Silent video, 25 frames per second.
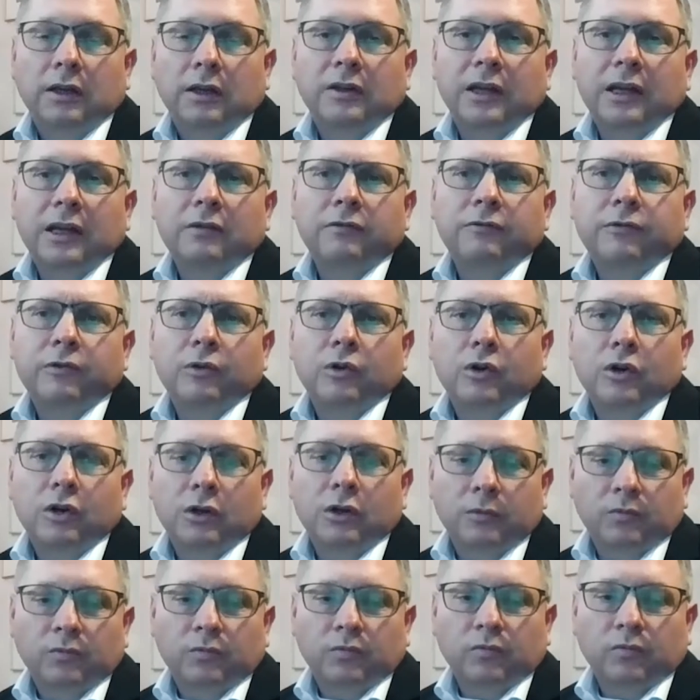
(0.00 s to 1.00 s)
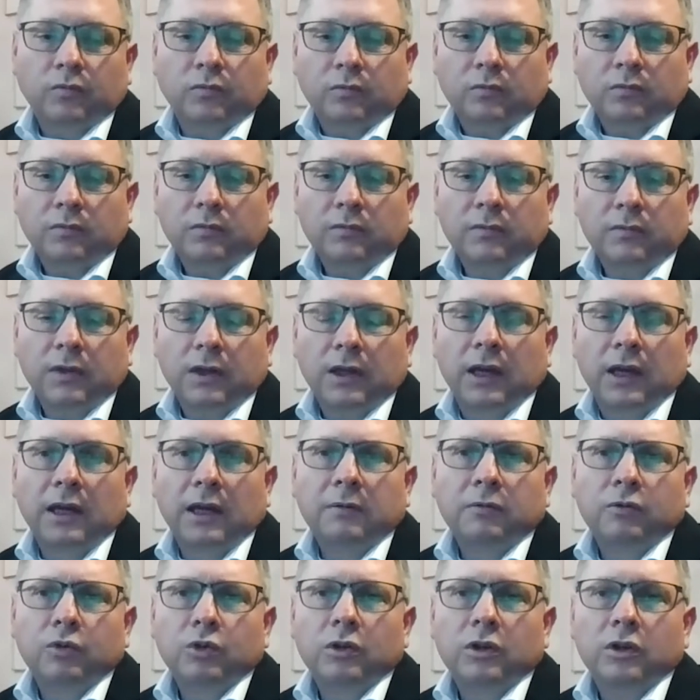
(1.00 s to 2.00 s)
therefore, I
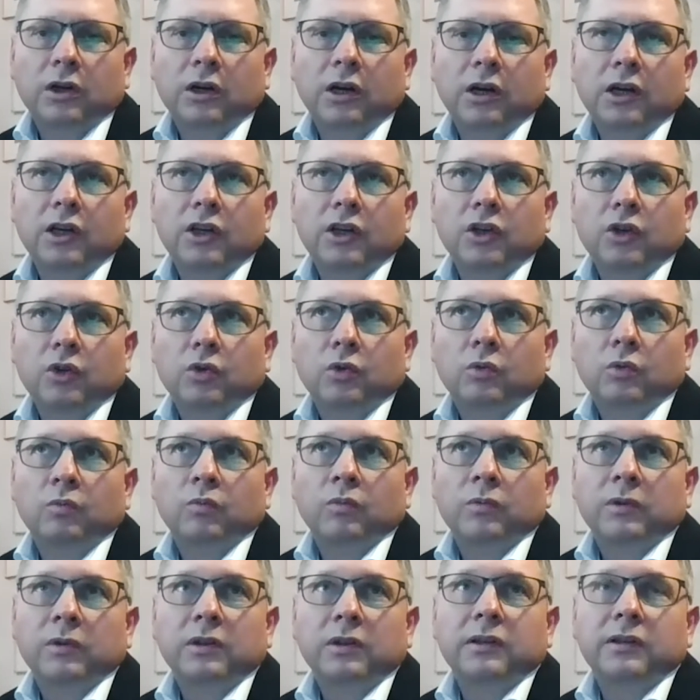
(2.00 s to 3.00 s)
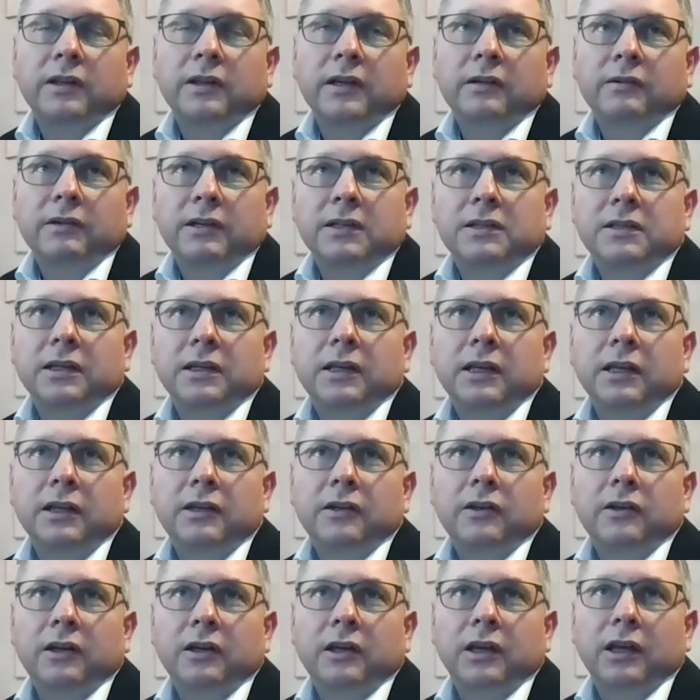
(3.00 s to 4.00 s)
would argue that there is a
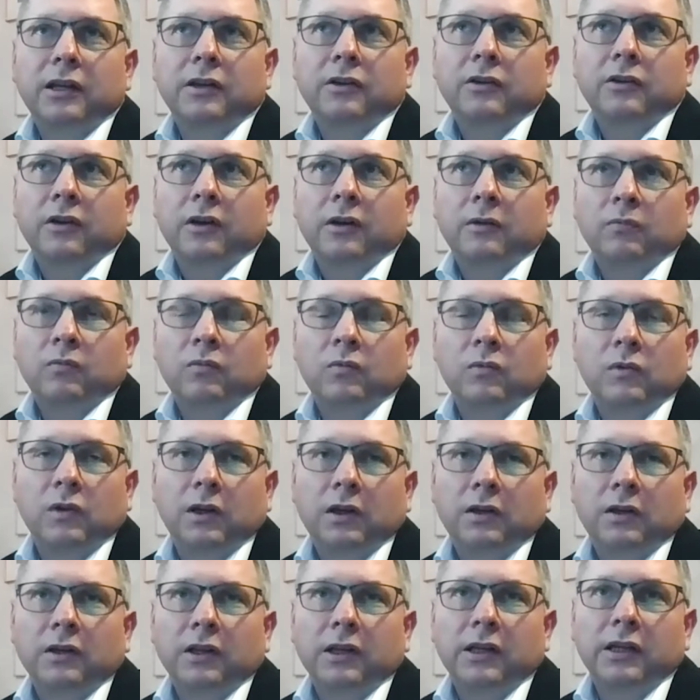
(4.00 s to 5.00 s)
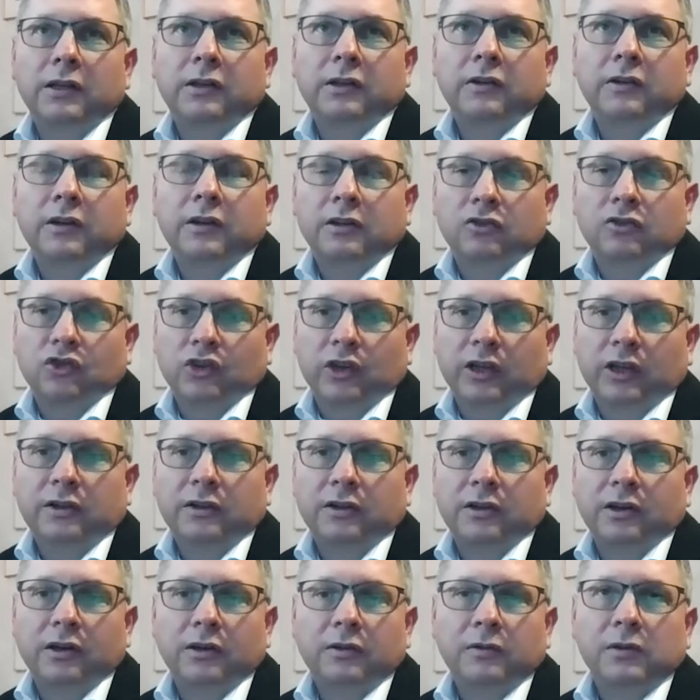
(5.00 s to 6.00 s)
hidden agenda, and the hidden
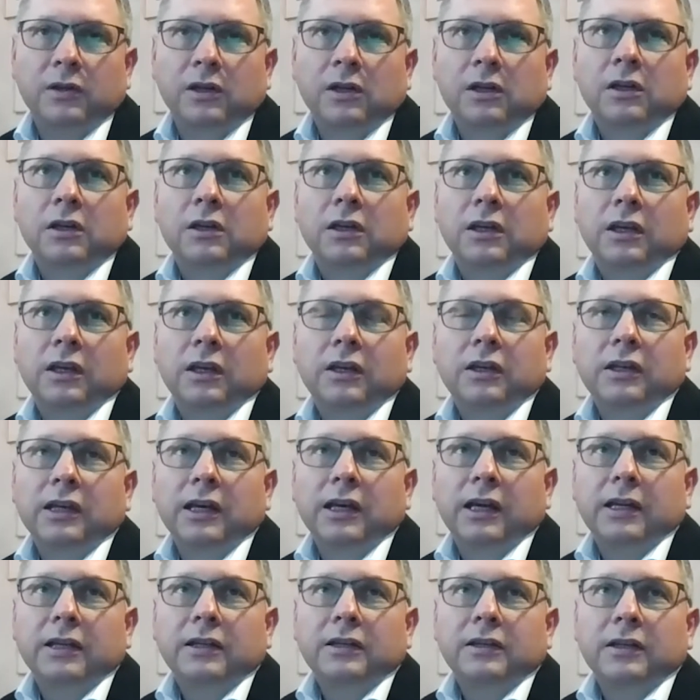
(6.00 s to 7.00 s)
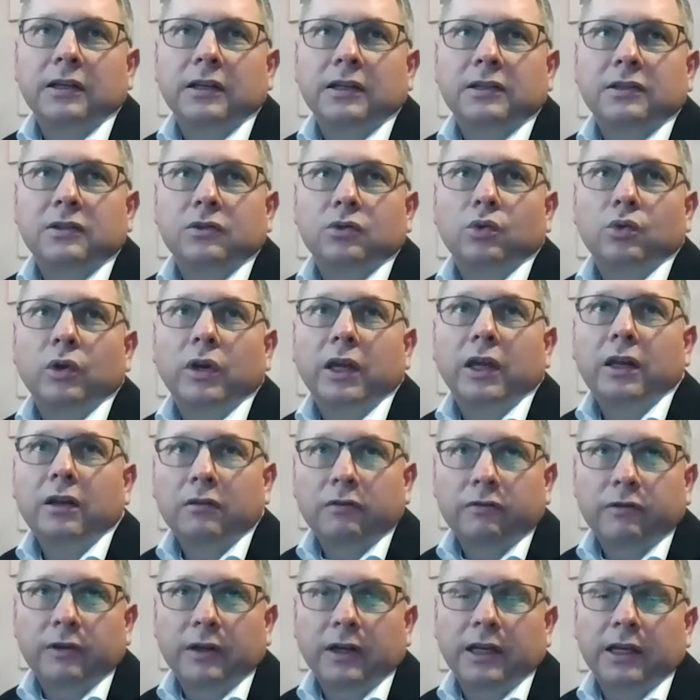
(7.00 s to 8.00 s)
agenda in the end is to
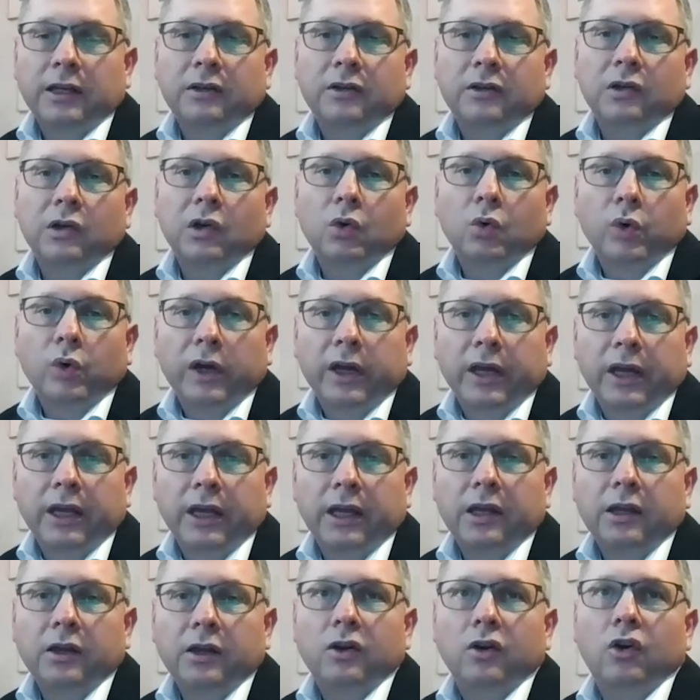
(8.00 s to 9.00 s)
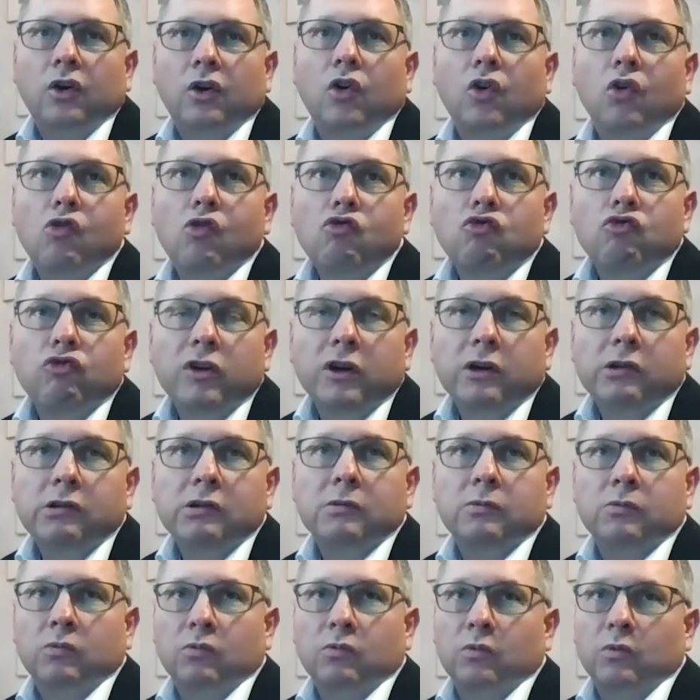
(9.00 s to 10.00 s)
inflate away
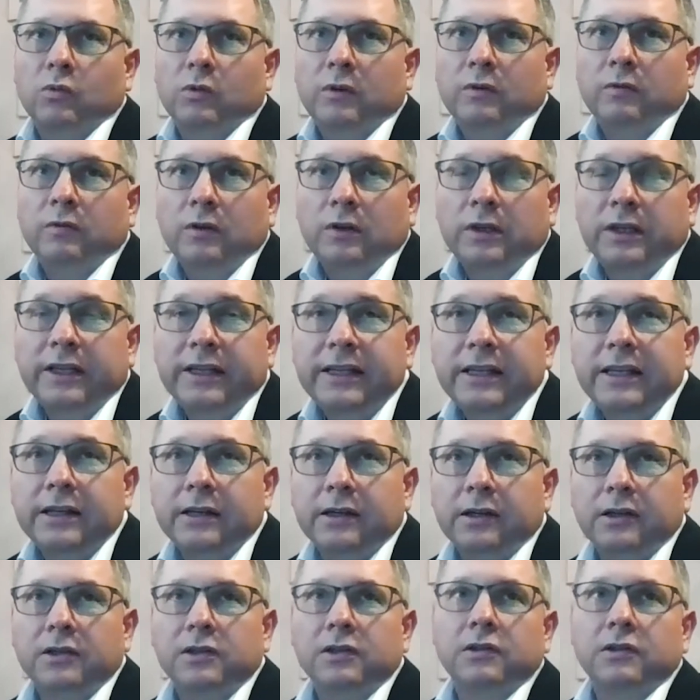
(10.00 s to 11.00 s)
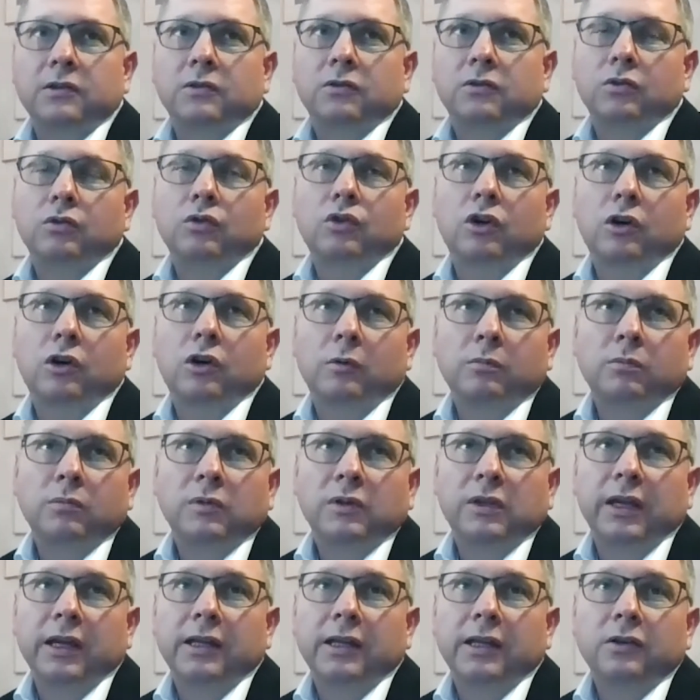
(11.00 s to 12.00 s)
over years to come,
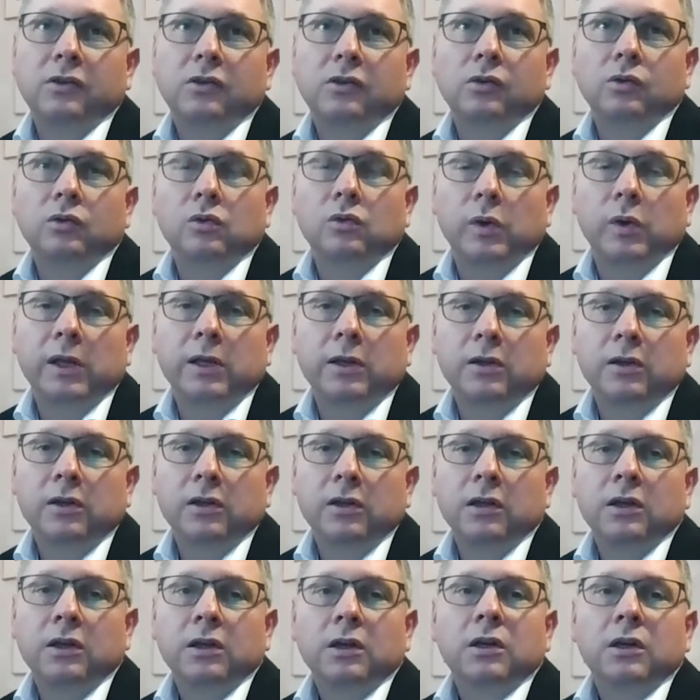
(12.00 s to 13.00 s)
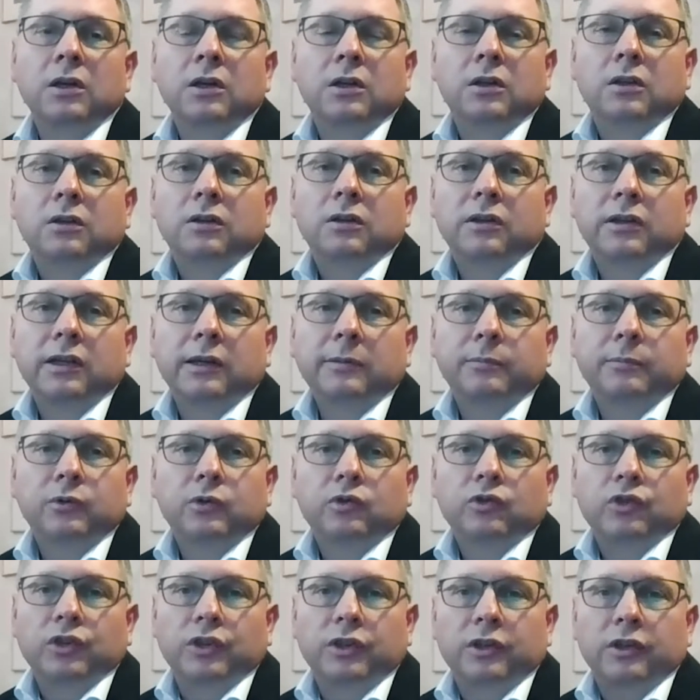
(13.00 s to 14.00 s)
10 to 20, the debt to
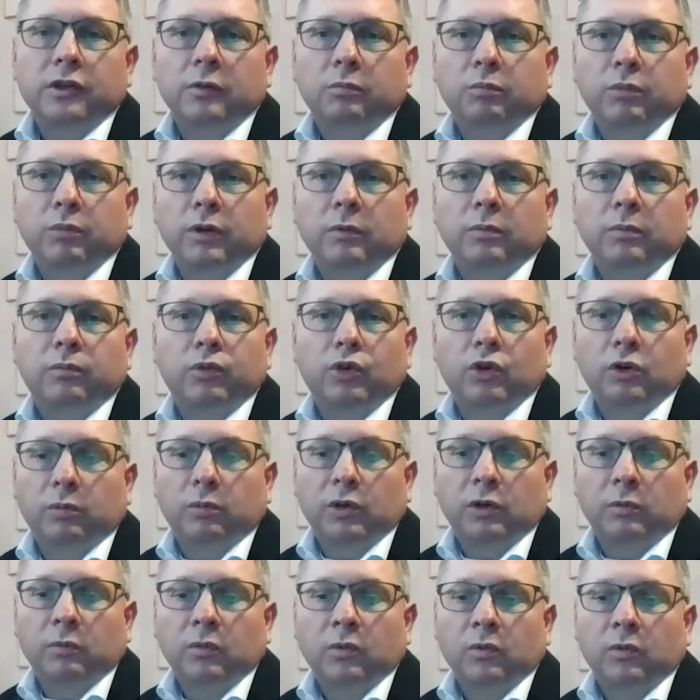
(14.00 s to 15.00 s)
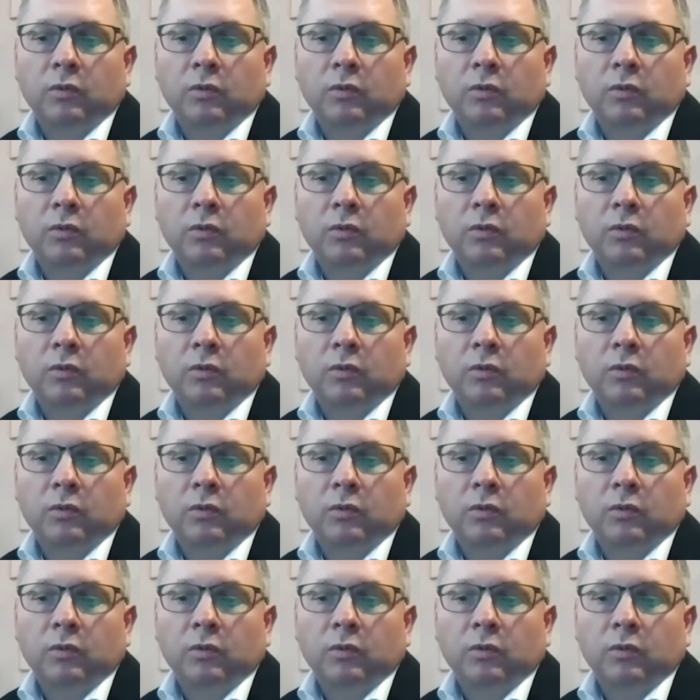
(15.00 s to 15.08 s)
GDP problem.